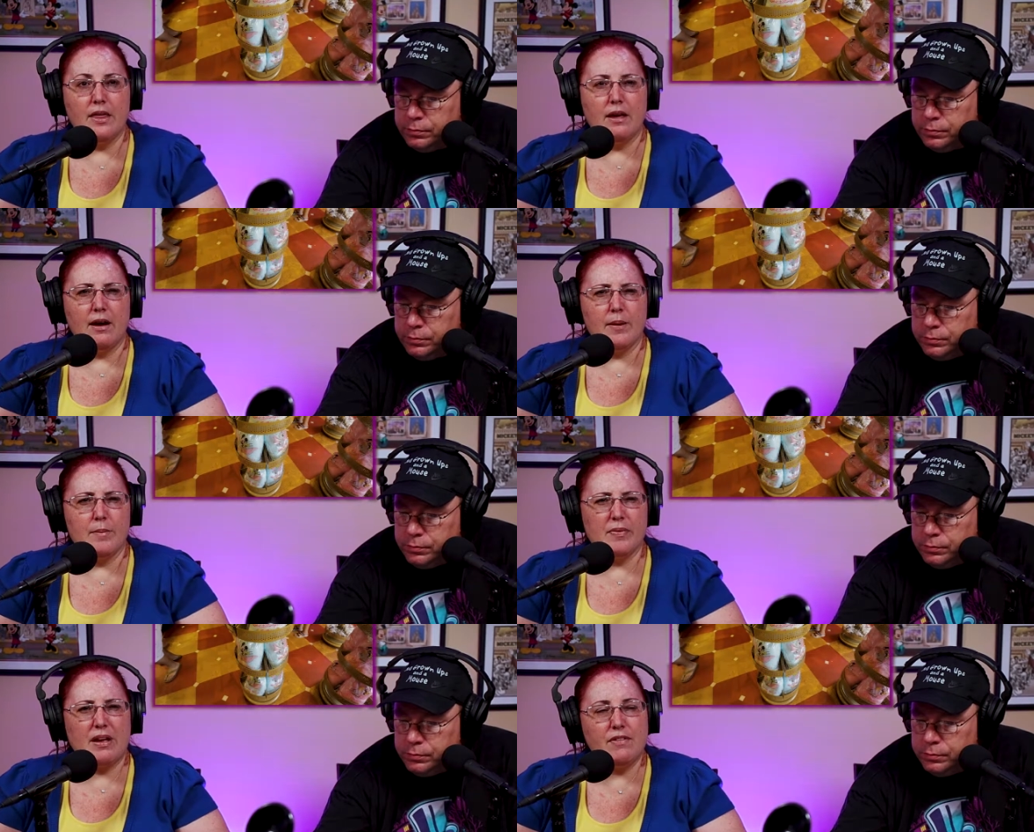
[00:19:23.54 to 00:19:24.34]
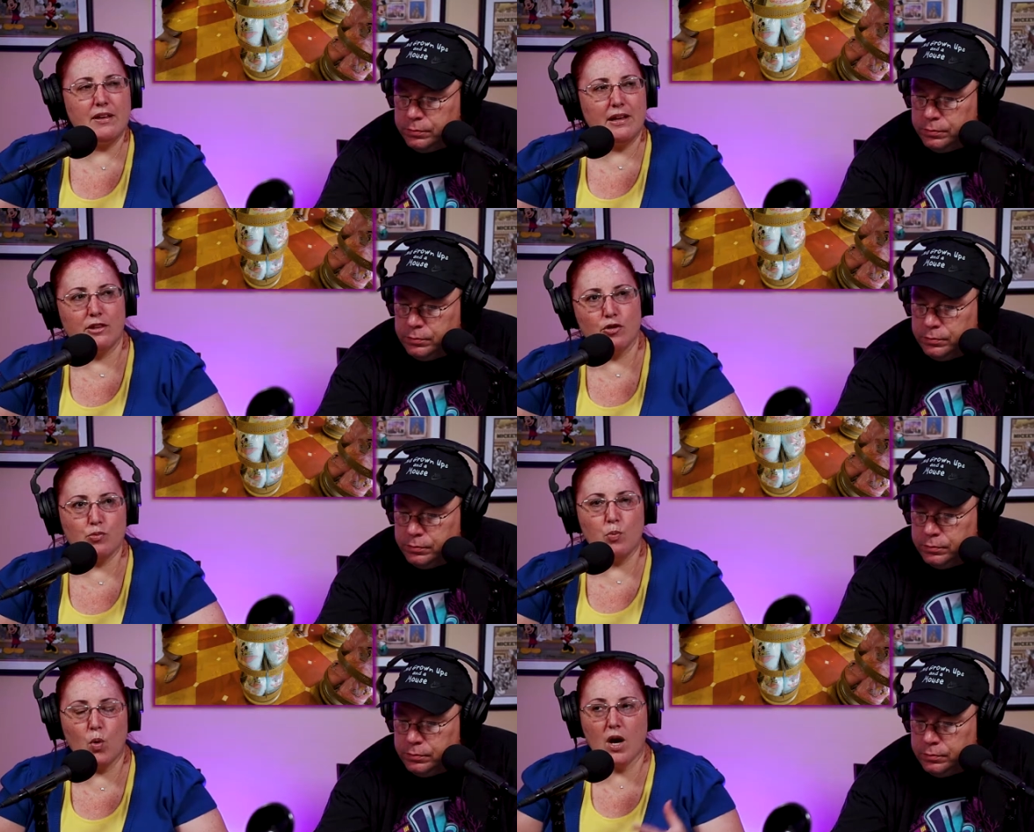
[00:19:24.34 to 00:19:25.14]
Speaker 1: th- um, I feel like
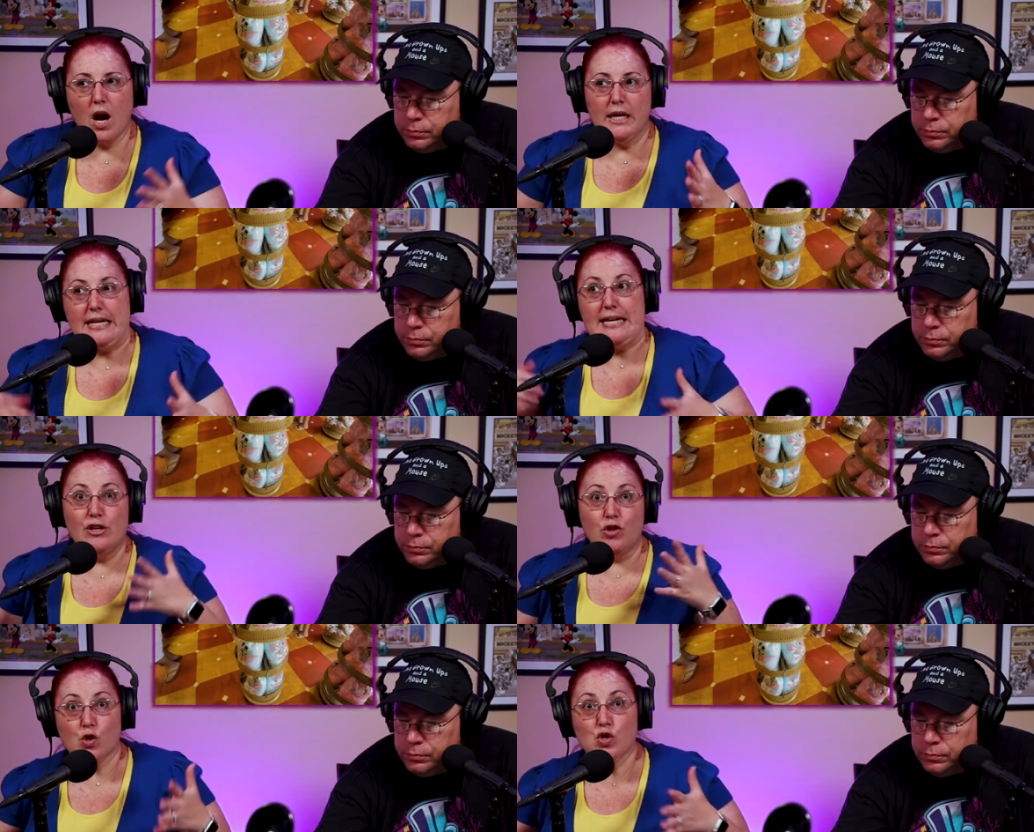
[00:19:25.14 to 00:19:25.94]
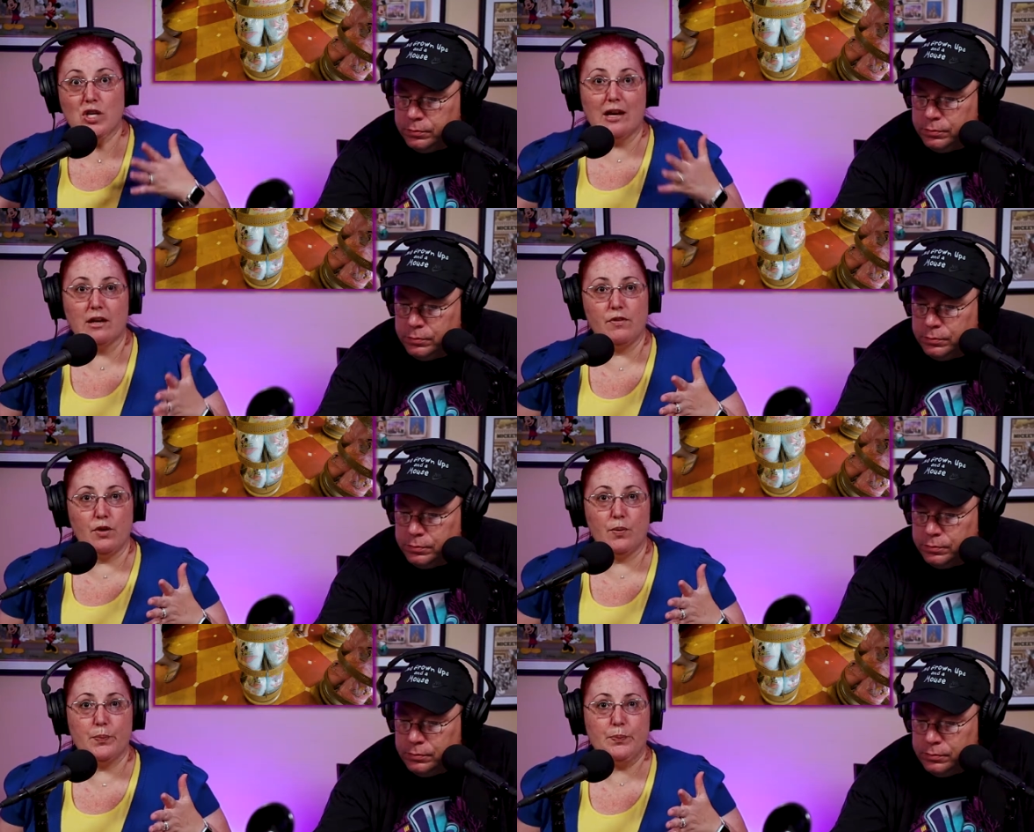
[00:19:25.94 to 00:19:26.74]
there's more on either side of you.